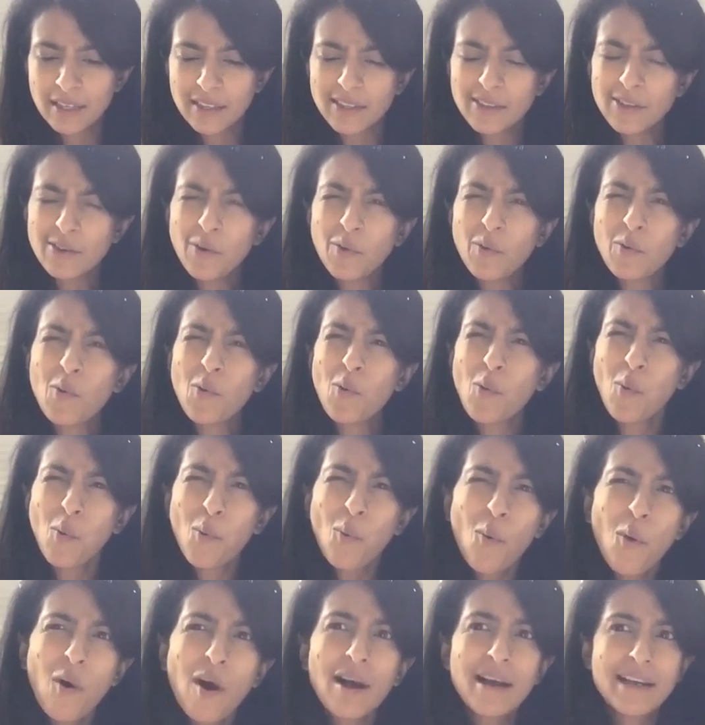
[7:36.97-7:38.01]
not
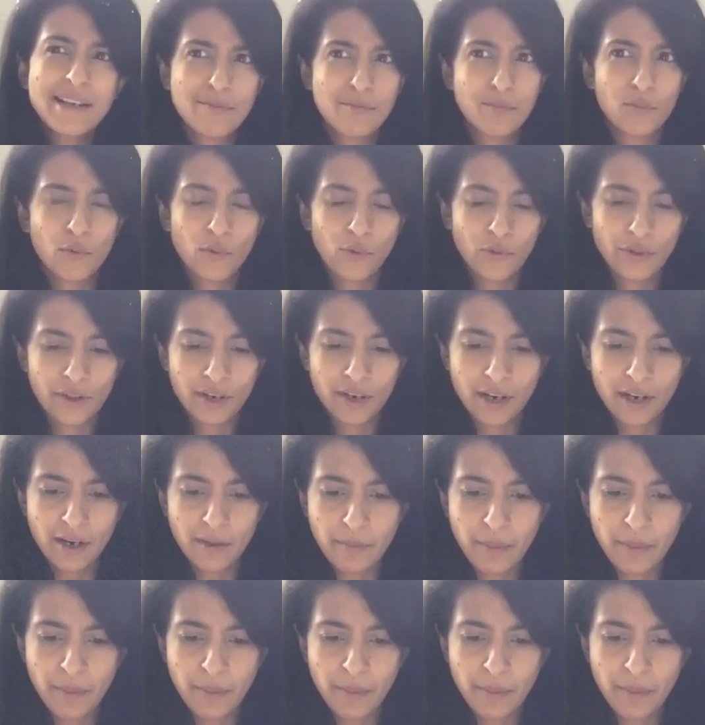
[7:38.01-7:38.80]
quite more than her